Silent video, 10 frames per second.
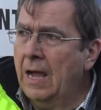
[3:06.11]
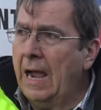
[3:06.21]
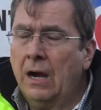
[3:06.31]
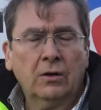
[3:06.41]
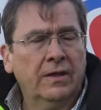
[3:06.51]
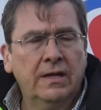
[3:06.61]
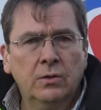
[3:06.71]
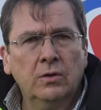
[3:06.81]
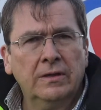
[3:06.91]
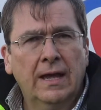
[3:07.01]
How are they
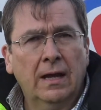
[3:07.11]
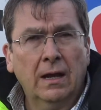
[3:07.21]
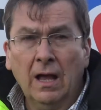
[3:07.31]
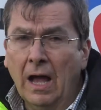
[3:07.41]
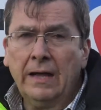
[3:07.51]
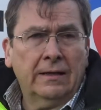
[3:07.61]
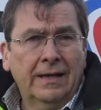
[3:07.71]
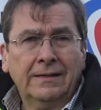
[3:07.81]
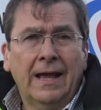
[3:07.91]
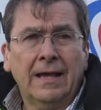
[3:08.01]
doing that? I'd
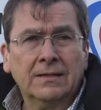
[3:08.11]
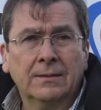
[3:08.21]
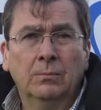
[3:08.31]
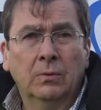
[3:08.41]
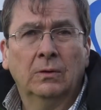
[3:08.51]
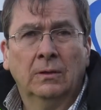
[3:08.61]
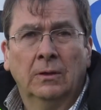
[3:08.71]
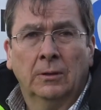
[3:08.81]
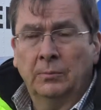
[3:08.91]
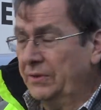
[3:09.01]
like to ask them.
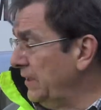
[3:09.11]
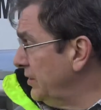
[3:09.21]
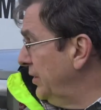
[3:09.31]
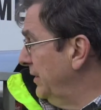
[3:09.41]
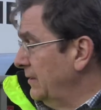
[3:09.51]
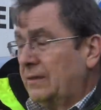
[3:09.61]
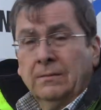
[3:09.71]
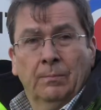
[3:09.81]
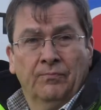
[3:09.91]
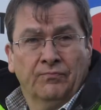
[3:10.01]
But this unit's